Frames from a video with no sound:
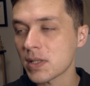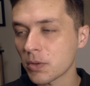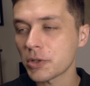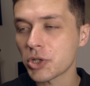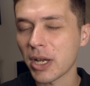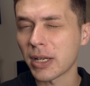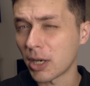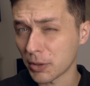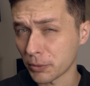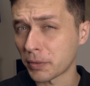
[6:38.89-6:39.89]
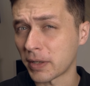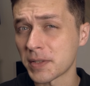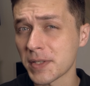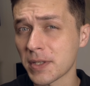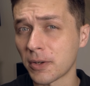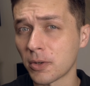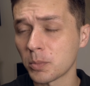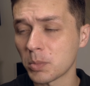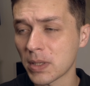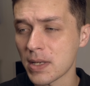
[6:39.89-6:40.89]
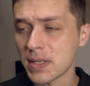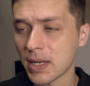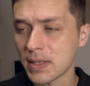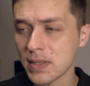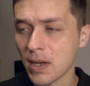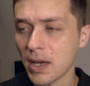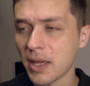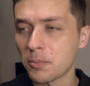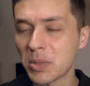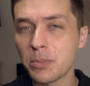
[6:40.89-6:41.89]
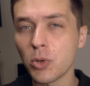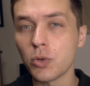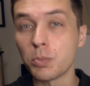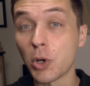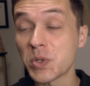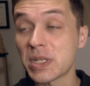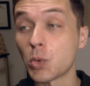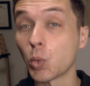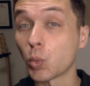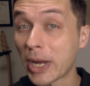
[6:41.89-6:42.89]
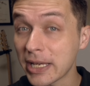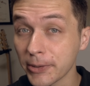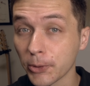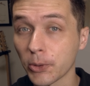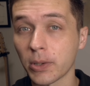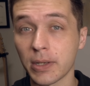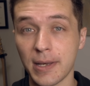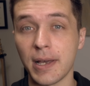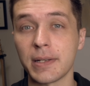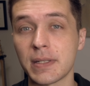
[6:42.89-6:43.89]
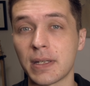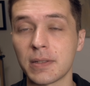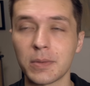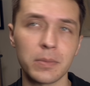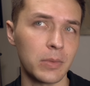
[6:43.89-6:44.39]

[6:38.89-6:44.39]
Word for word: I started trying other things though, because I saw that people who posted regular content,